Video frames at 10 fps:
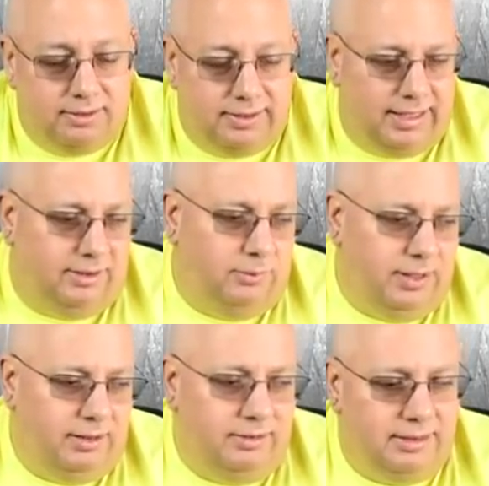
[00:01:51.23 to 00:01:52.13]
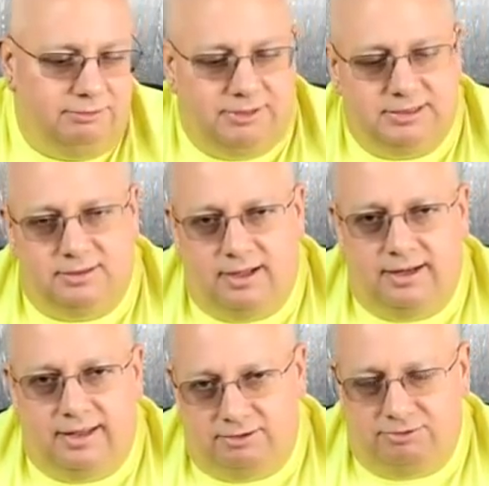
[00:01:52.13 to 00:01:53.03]
Yeah, well, they fixed a
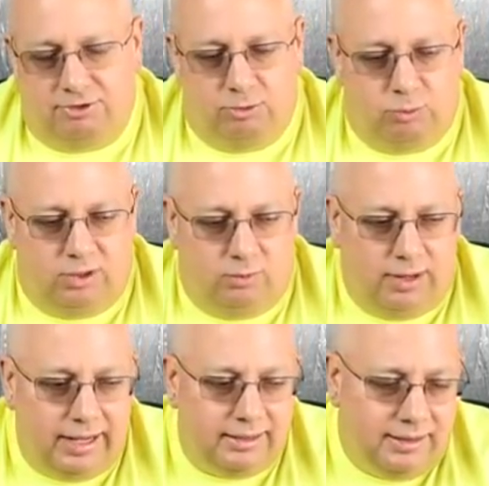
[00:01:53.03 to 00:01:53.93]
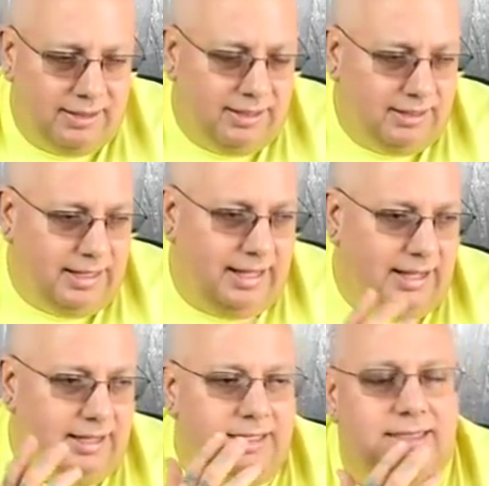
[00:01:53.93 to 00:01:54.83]
lot of that in firmware, right?
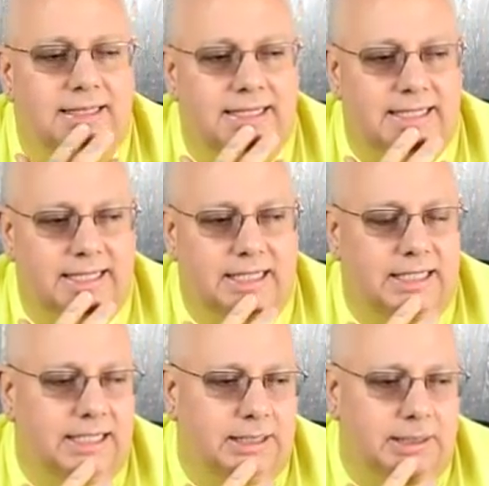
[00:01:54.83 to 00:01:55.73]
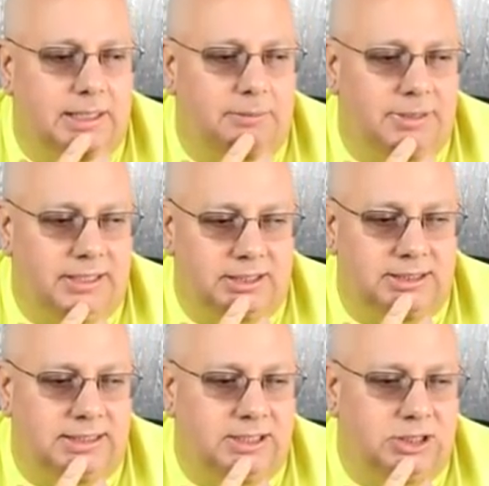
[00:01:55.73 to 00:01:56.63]
Yeah, they did. Uh, but
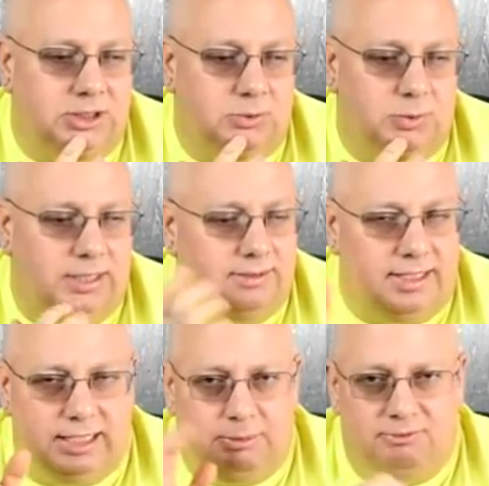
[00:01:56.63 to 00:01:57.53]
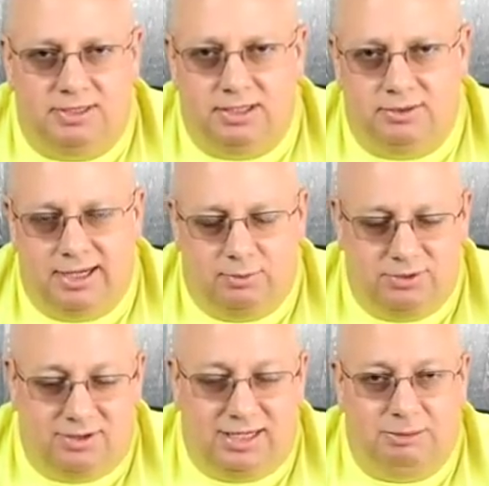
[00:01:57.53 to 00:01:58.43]
here's the issue. We're not talking about video now,
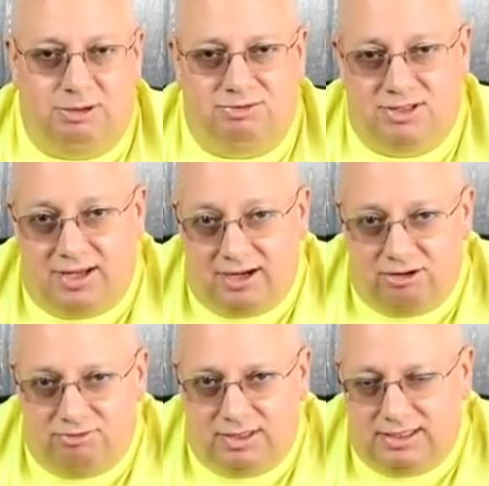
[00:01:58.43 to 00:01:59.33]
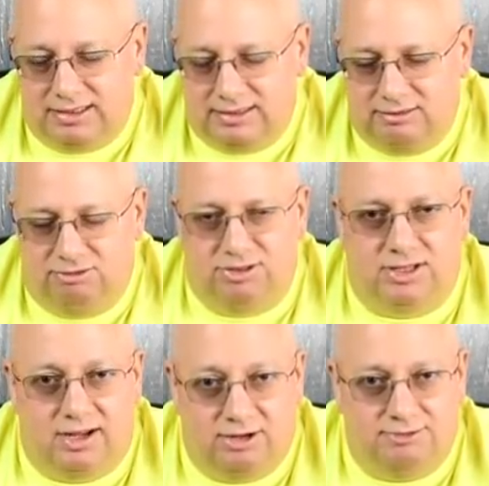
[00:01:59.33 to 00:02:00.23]
we're talking about photography.
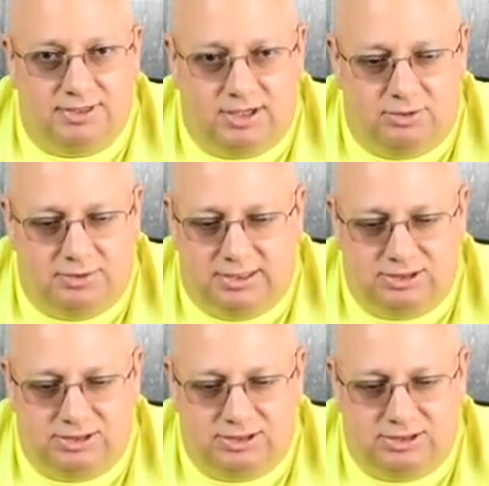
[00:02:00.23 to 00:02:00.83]
Photography only.